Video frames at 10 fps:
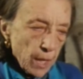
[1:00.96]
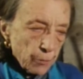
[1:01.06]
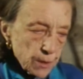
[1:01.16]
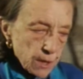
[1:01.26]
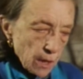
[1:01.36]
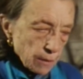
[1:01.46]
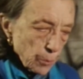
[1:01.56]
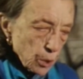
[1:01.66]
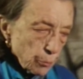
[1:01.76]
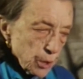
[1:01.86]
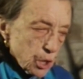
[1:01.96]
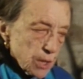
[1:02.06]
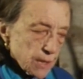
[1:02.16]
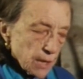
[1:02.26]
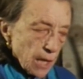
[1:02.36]
with my resentment,
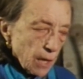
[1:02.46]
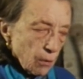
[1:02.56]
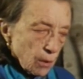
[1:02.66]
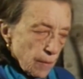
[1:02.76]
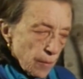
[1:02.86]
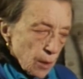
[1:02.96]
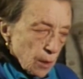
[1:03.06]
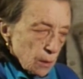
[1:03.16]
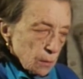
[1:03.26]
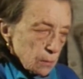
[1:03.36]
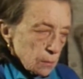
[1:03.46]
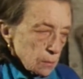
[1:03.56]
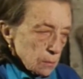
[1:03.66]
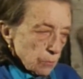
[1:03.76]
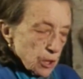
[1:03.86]
which is there,
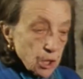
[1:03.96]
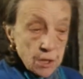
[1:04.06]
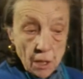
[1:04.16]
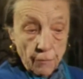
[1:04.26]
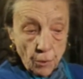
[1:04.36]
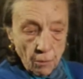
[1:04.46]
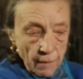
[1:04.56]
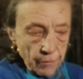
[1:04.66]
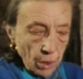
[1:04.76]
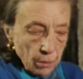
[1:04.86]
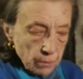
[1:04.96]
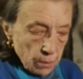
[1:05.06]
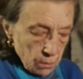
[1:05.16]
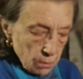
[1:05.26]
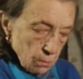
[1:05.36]
which is there forever.
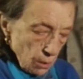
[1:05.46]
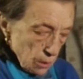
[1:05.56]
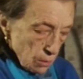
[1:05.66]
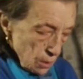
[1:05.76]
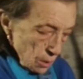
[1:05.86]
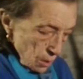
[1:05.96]
Right.